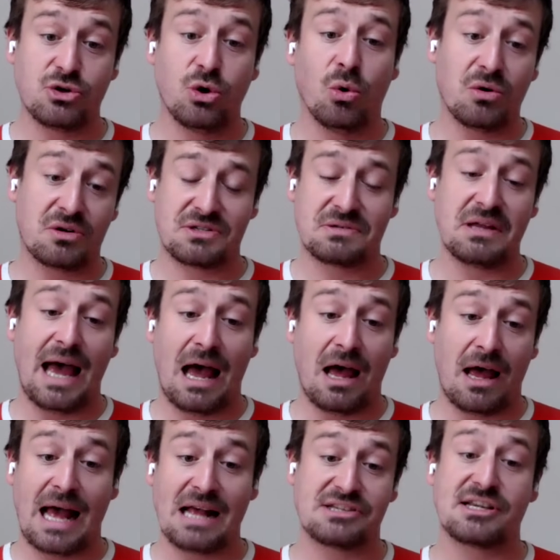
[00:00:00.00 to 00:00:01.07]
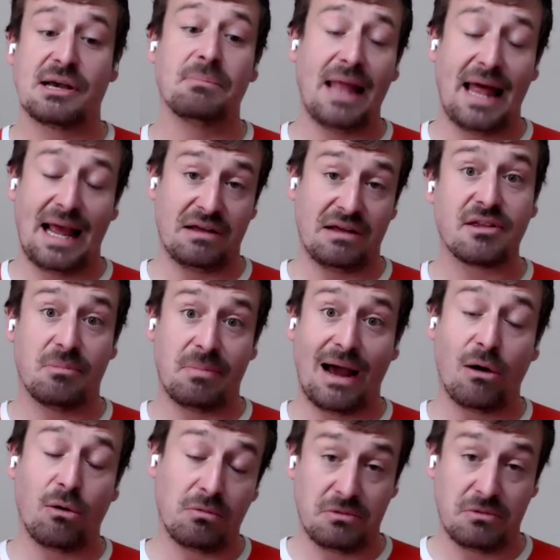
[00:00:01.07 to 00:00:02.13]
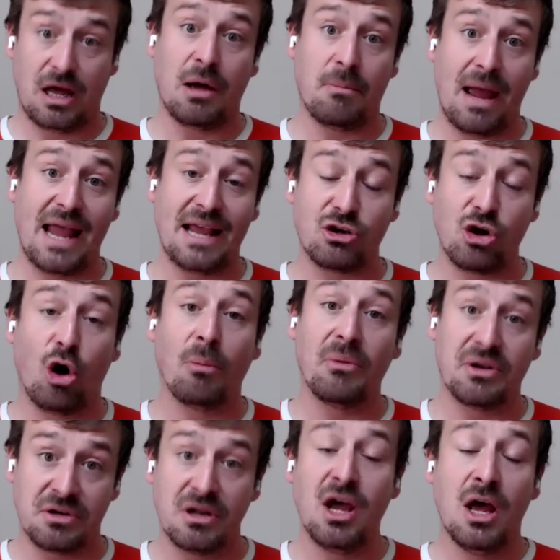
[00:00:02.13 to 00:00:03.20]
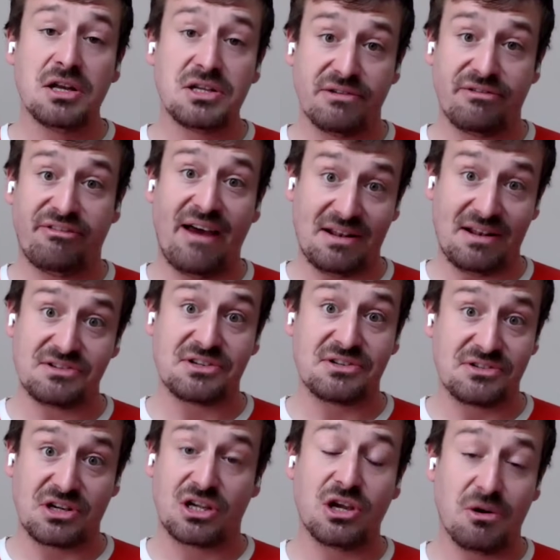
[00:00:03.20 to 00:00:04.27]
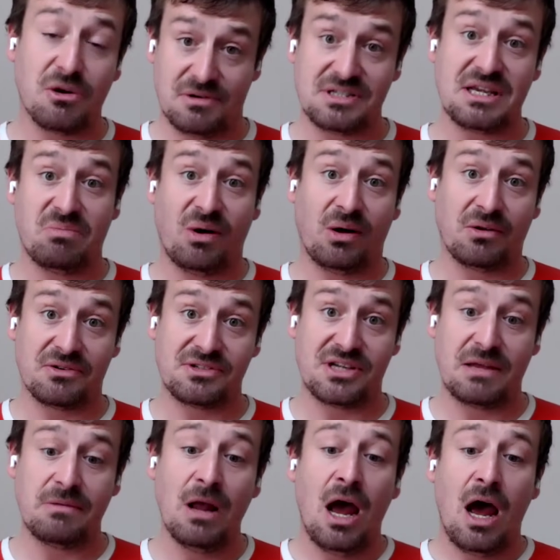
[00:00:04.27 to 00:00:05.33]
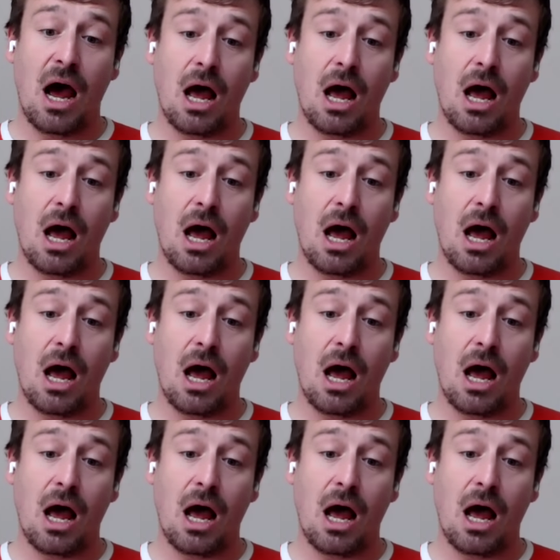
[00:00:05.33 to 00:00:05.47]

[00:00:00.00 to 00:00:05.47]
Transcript: talks at some length about a common defense and security policy.